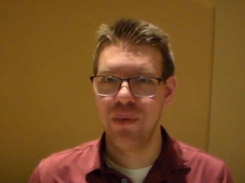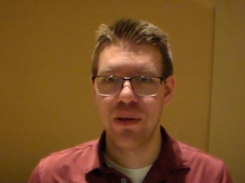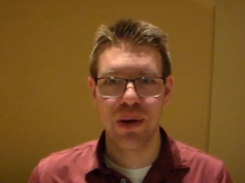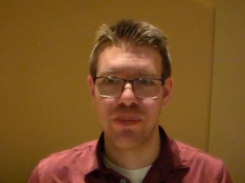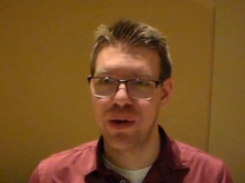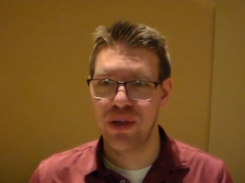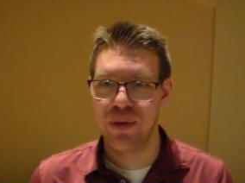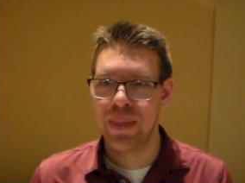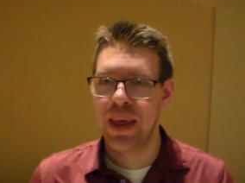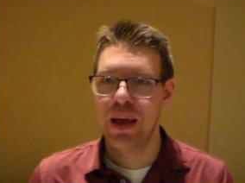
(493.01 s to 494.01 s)
We don't want to
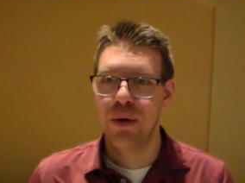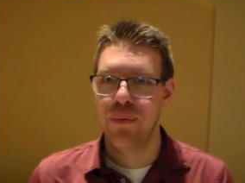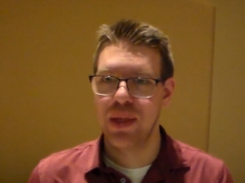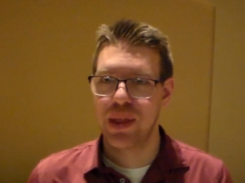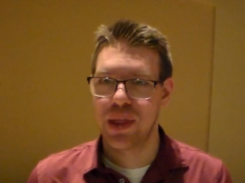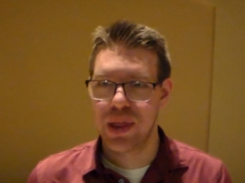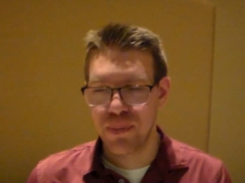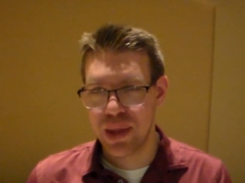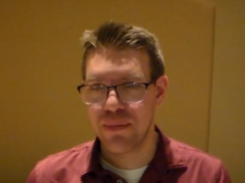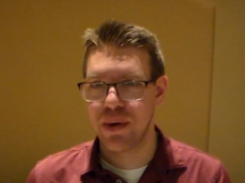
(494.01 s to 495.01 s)
push you. We just
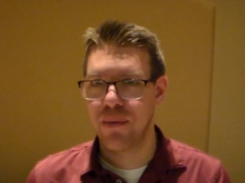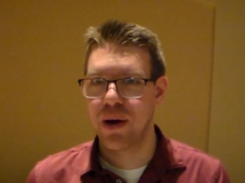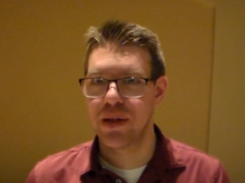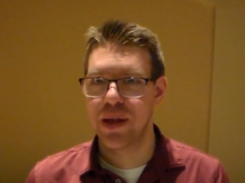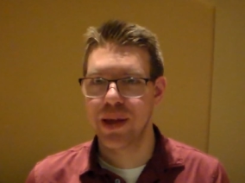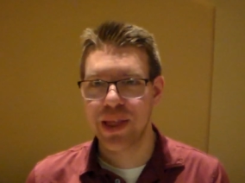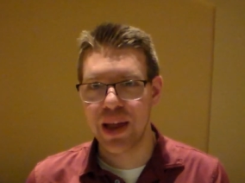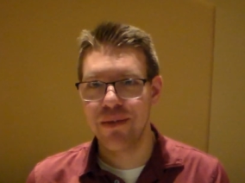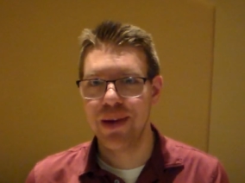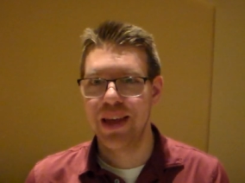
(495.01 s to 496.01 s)
simply want to walk
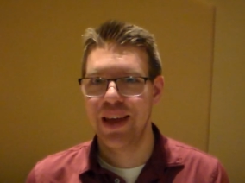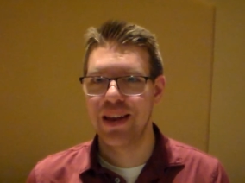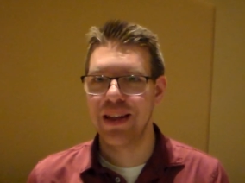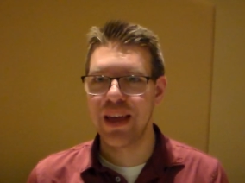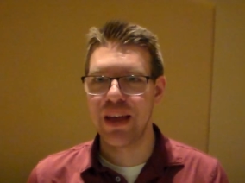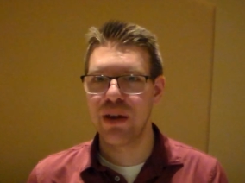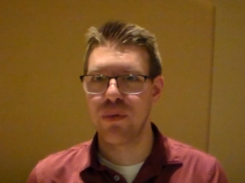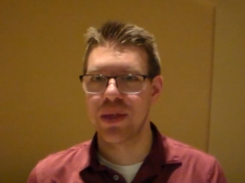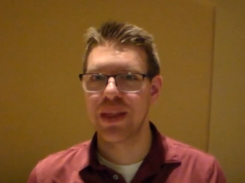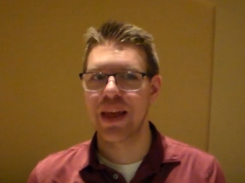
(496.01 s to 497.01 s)
alongside you and let you
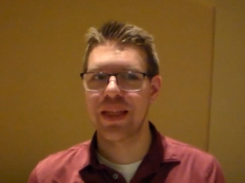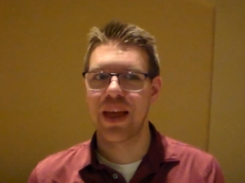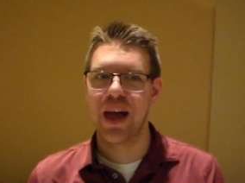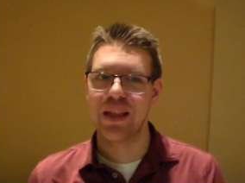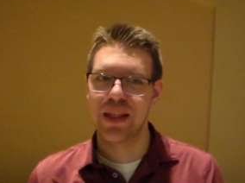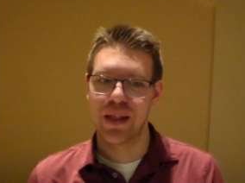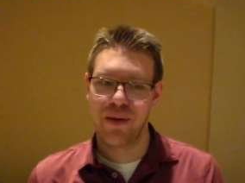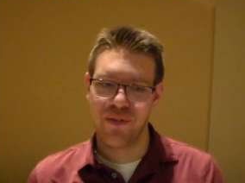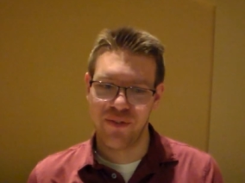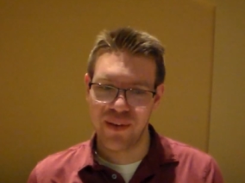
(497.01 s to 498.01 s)
know what's next on this
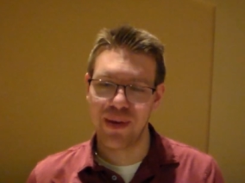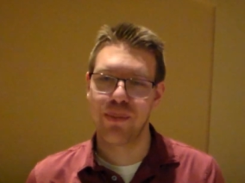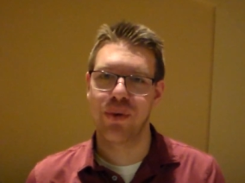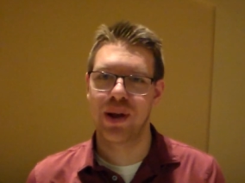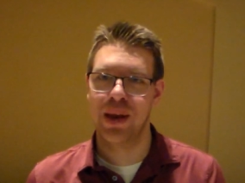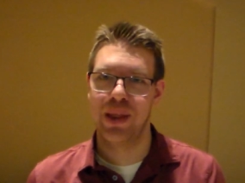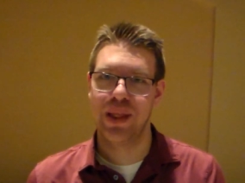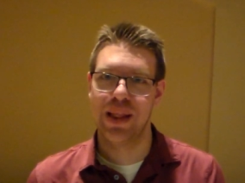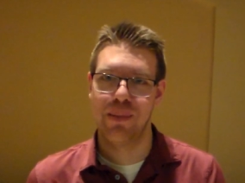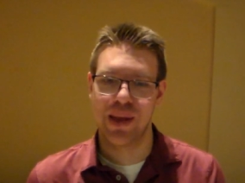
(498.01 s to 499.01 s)
very important
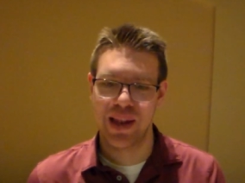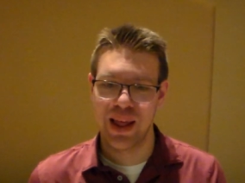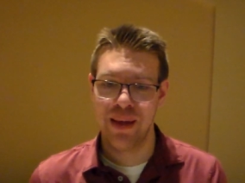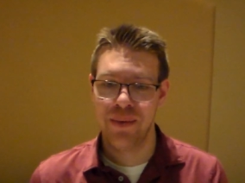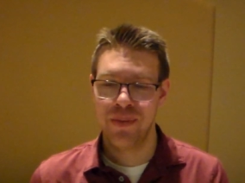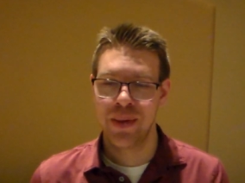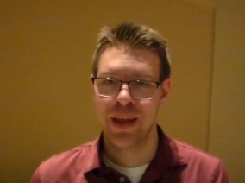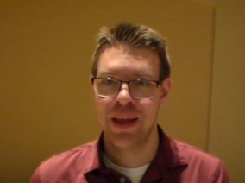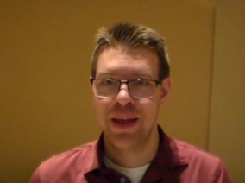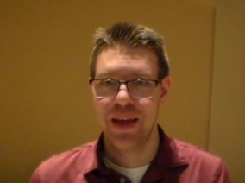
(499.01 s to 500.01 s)
decision they made today.
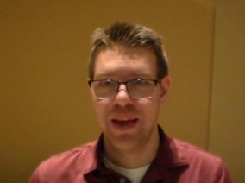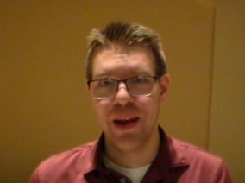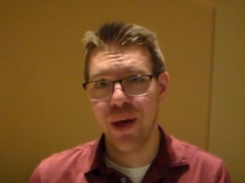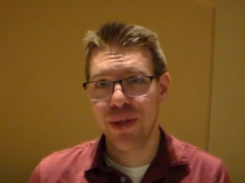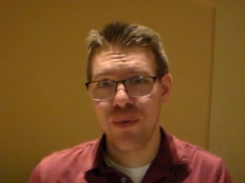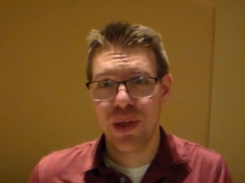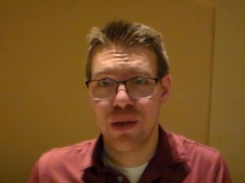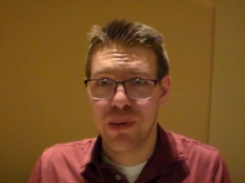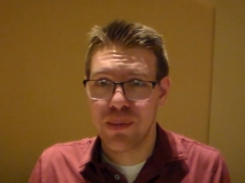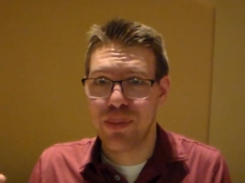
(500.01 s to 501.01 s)
And also, we
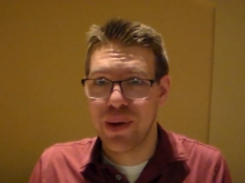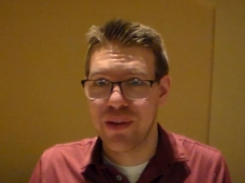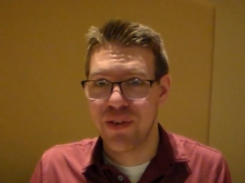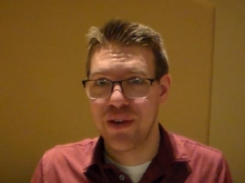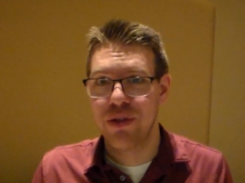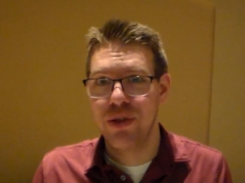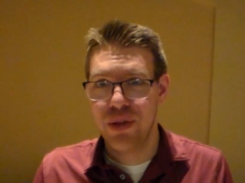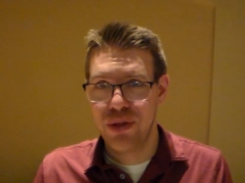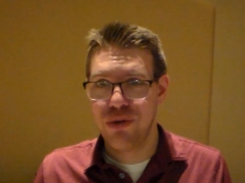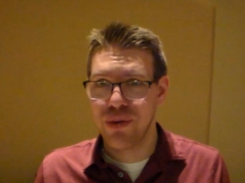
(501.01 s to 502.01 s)
just want to be praying for you,
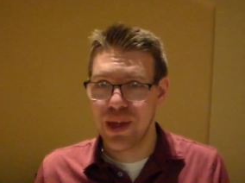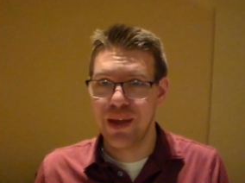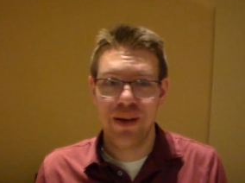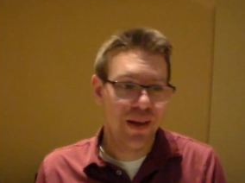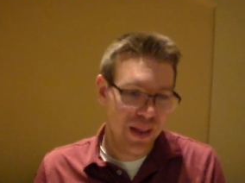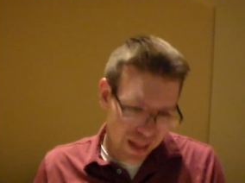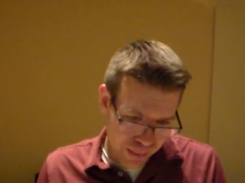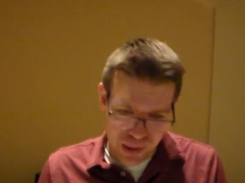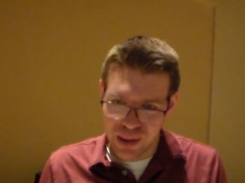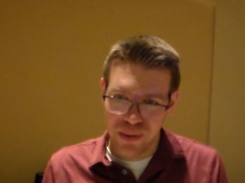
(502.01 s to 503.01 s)
truly,
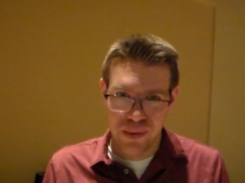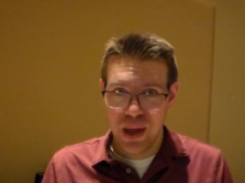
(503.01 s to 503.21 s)
simply.